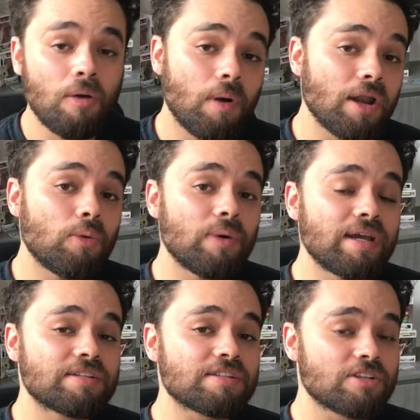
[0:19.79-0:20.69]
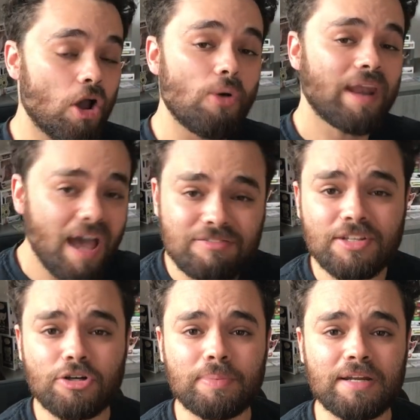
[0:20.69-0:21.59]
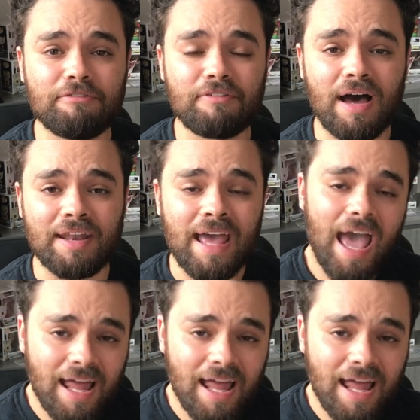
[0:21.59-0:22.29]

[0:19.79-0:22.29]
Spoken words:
Why don't we just go and have a little bit of fun